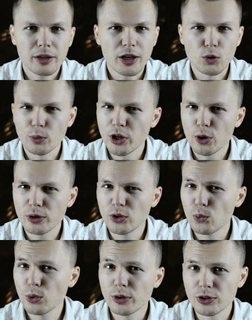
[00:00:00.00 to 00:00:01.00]
And when I heard the
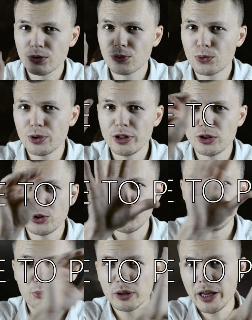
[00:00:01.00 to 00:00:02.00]
words free to
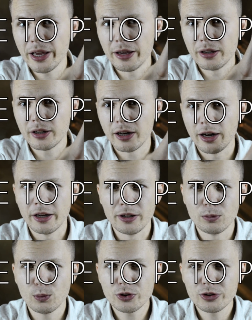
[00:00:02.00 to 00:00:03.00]
play, I
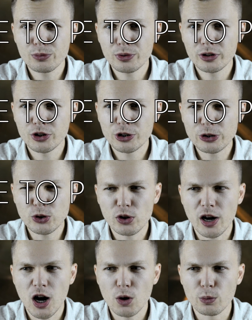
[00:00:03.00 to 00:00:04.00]
wasn't really sure
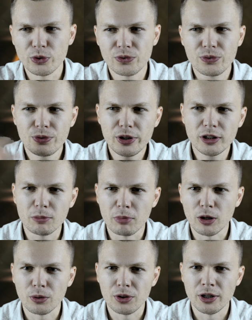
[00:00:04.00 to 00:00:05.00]
how I would feel
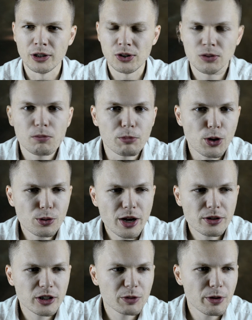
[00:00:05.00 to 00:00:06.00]
about this. My only
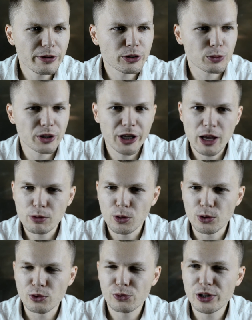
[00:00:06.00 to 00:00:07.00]
other experience with the game
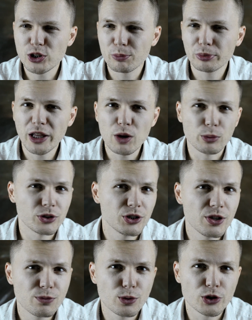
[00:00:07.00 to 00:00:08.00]
going free to play was
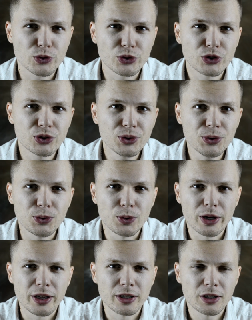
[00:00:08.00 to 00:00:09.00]
Team Fortress 2,
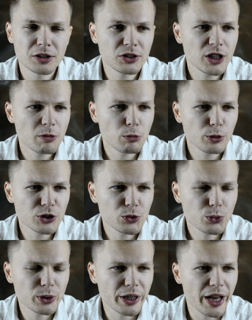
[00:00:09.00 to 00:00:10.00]
and at the time I wasn't
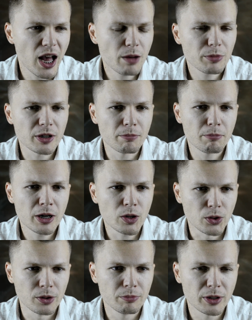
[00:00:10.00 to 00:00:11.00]
really happy about
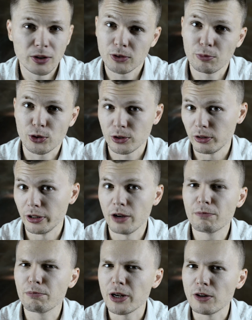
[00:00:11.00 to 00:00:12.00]
it because personally
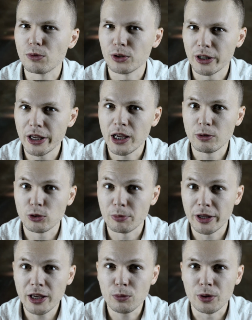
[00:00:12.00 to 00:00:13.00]
I've paid for the game to
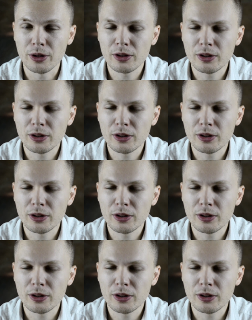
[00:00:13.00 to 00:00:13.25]
begin with,